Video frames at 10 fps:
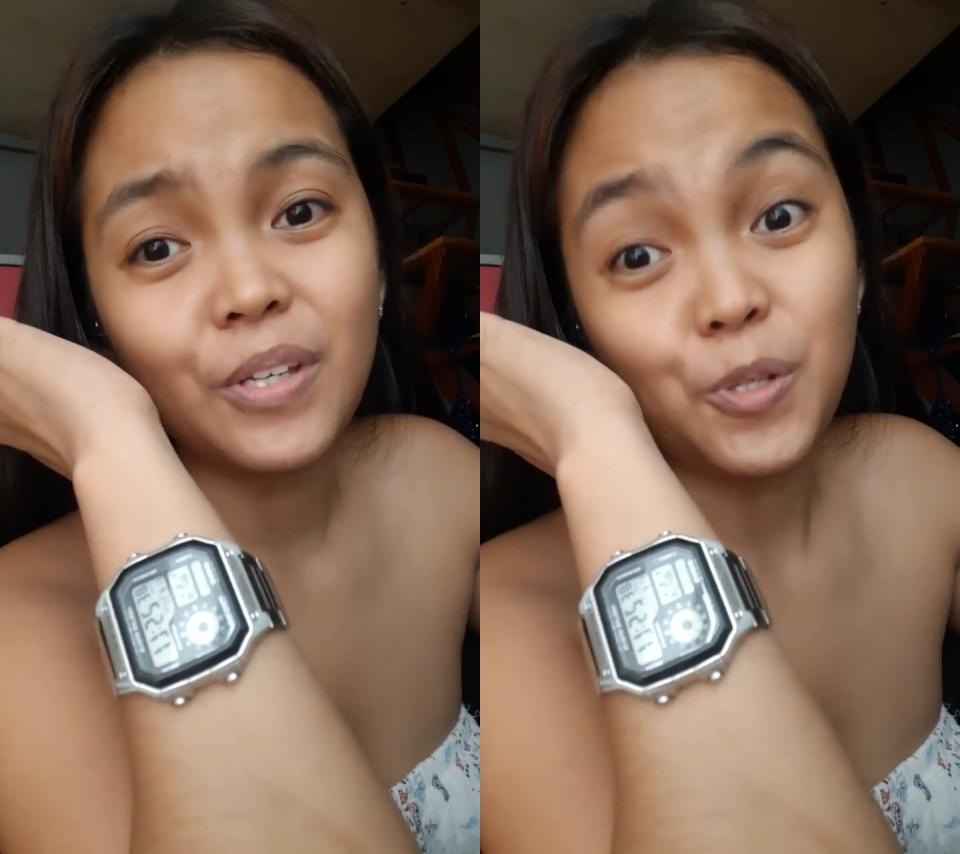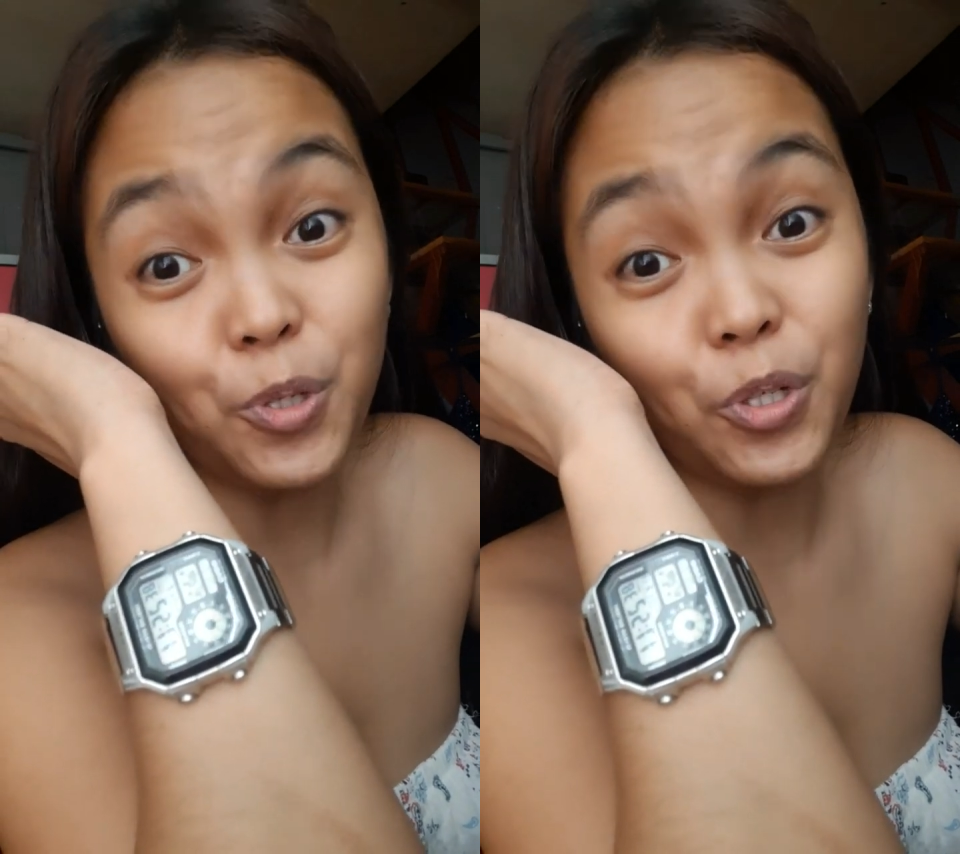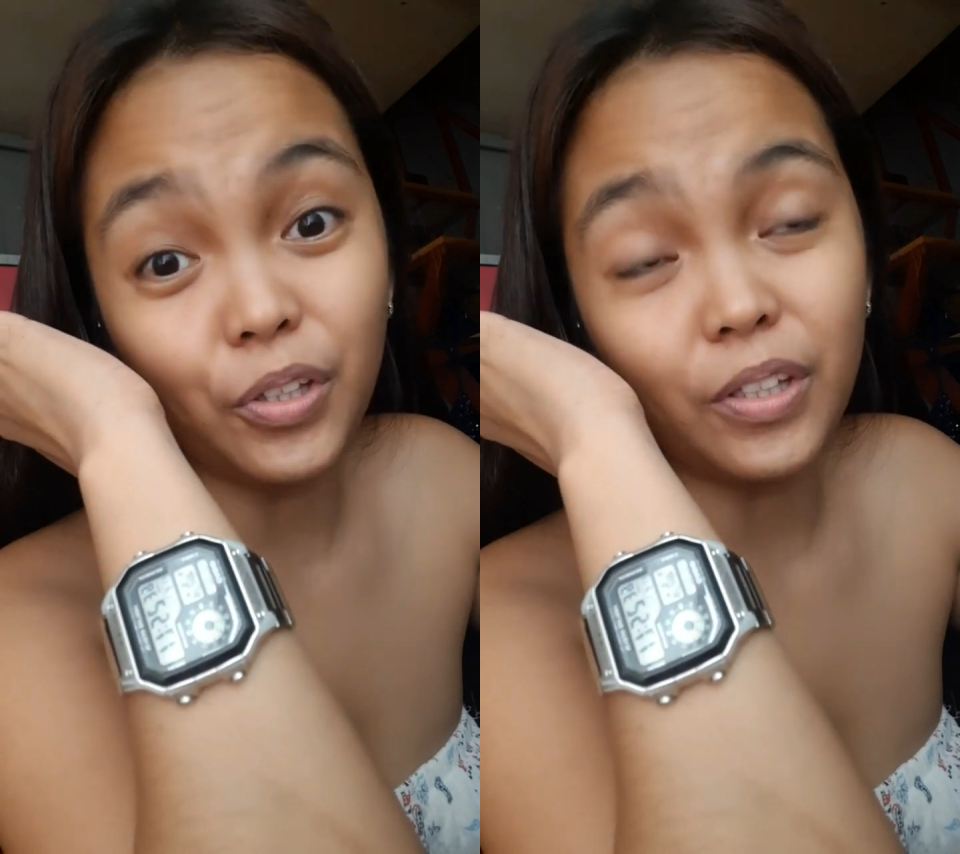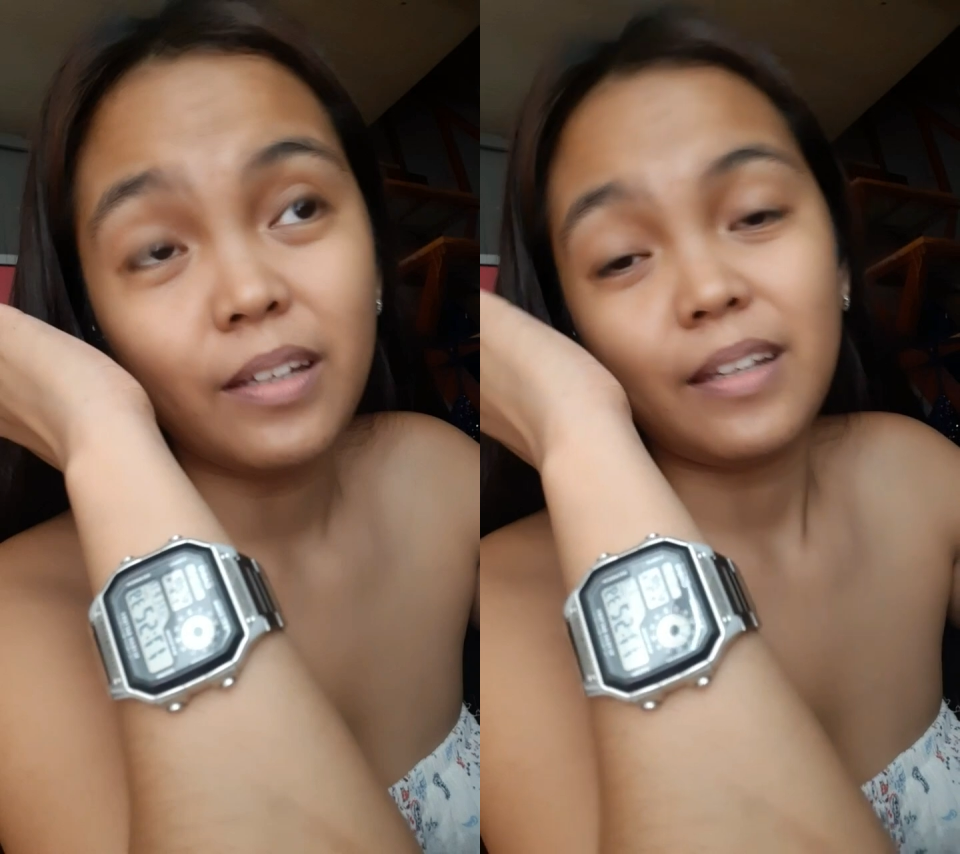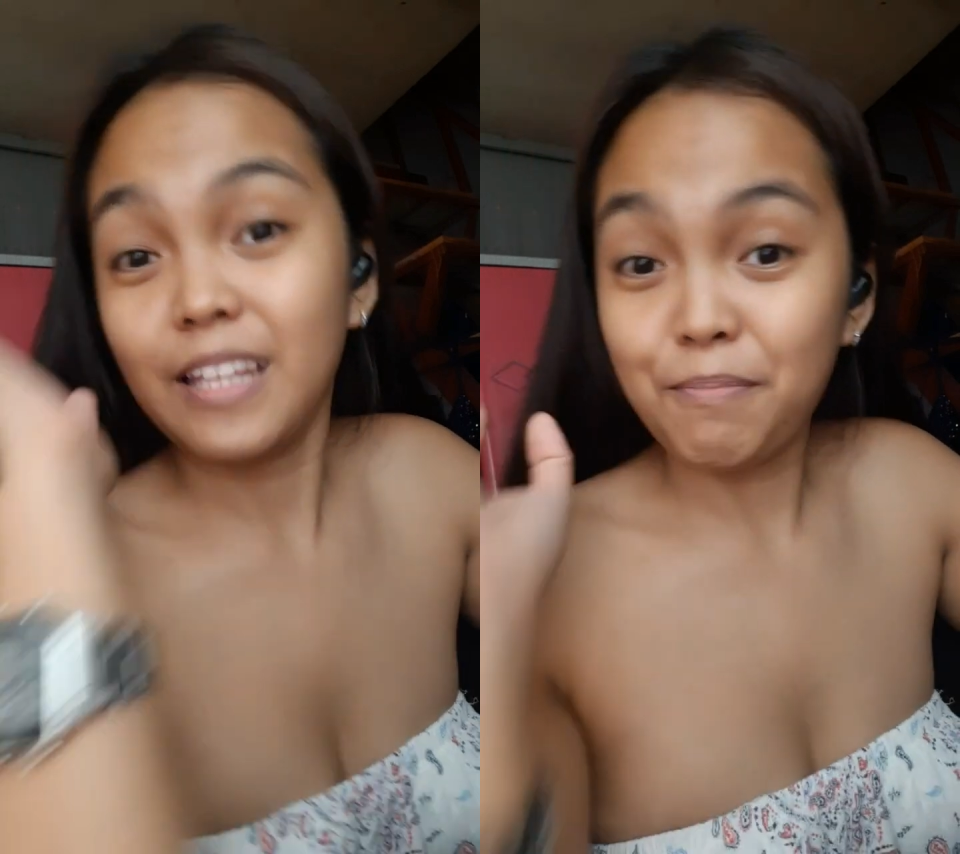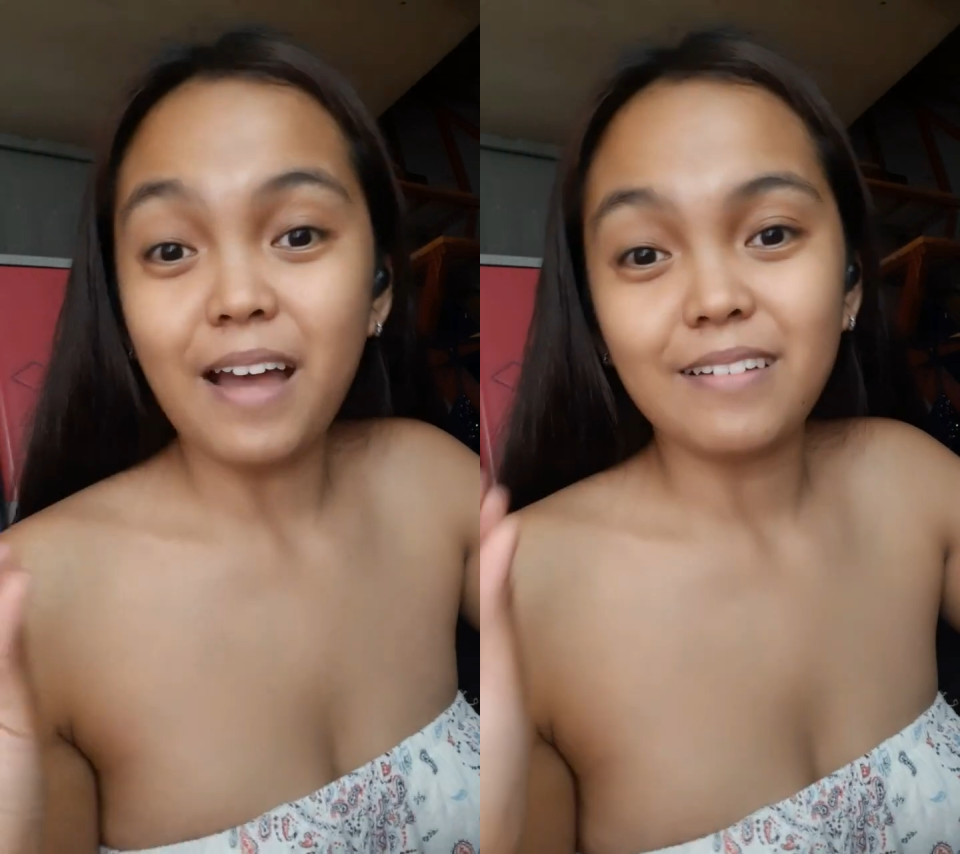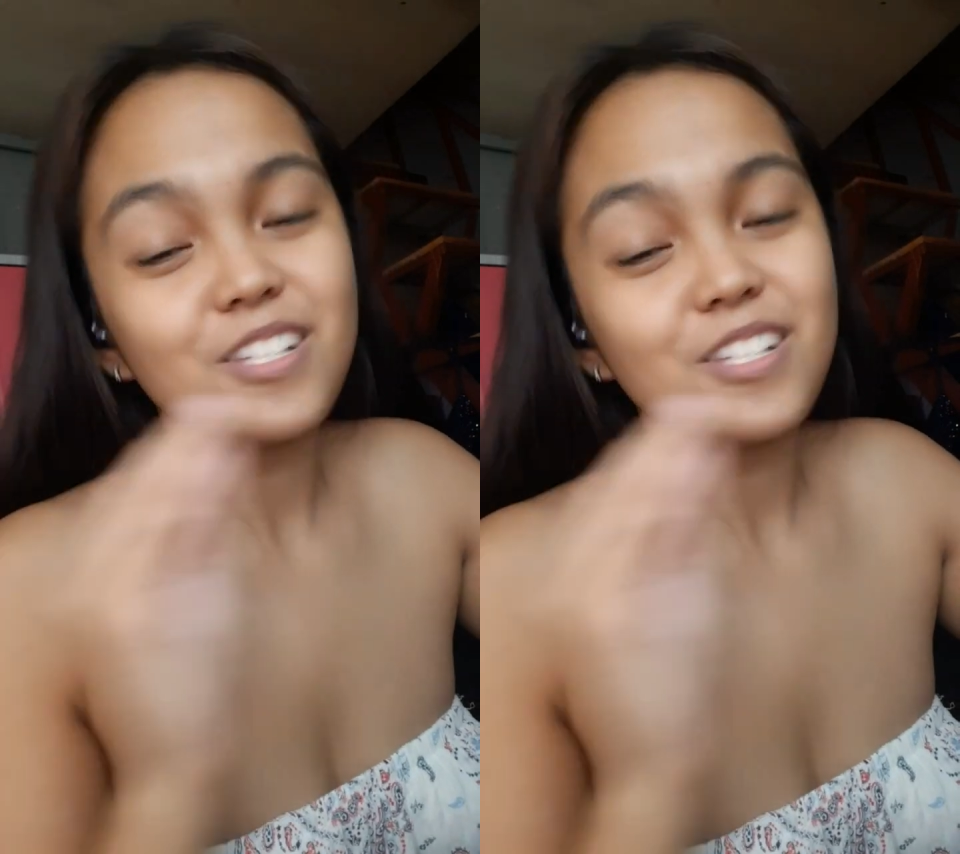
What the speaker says: So, yun. Diba?